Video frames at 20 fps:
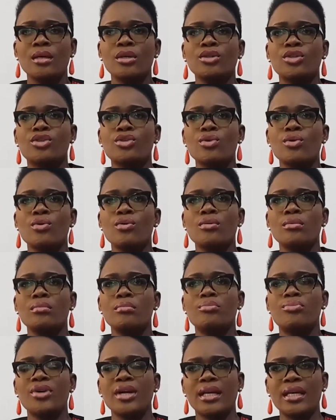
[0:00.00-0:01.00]
So
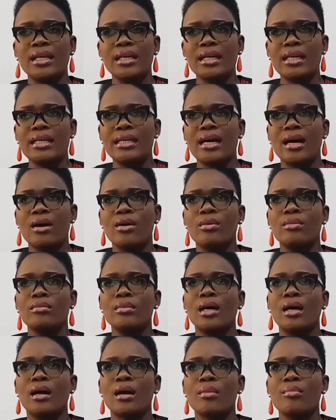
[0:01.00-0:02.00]
breaking it down,
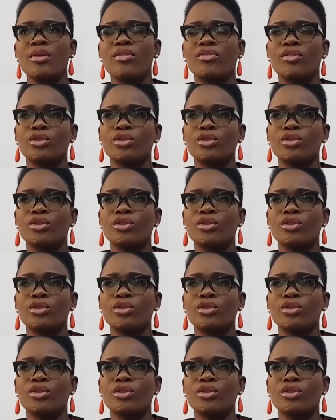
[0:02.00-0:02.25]
if